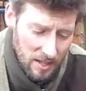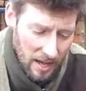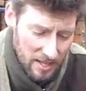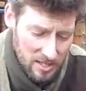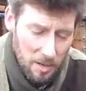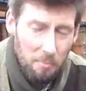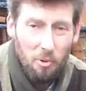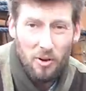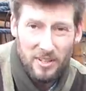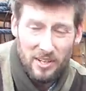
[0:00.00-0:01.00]
At some
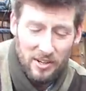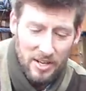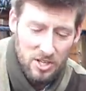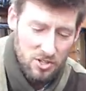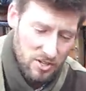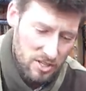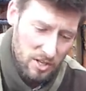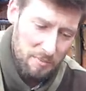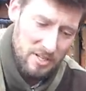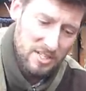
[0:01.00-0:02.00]
point in our history
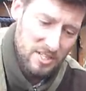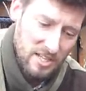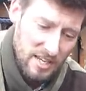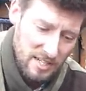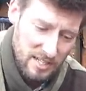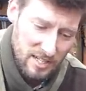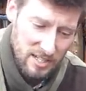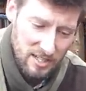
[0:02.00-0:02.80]
somebody's decided